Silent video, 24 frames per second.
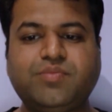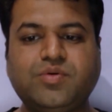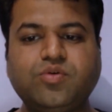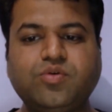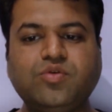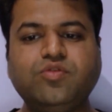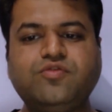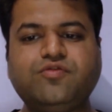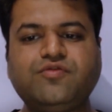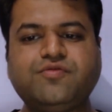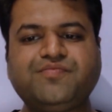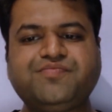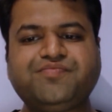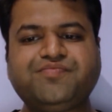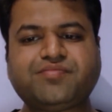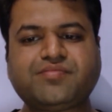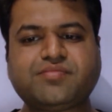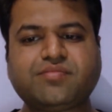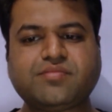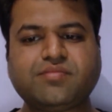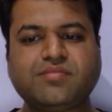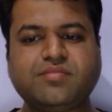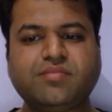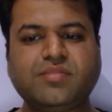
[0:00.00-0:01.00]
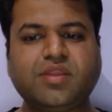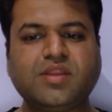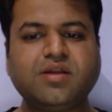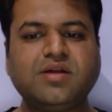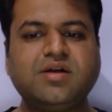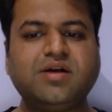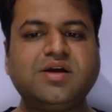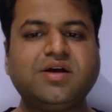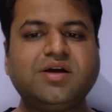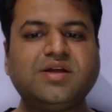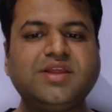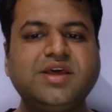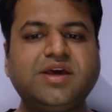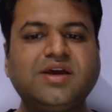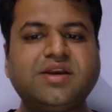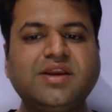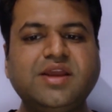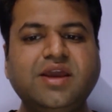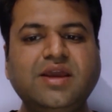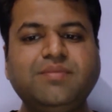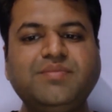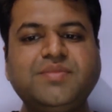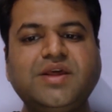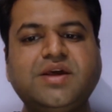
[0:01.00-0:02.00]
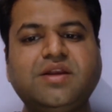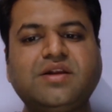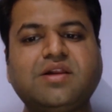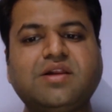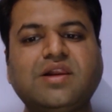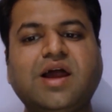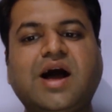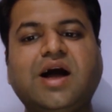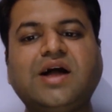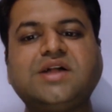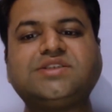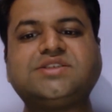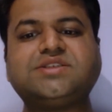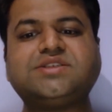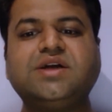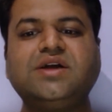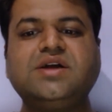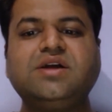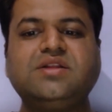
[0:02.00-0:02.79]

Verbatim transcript: proof, uh, their name, their class,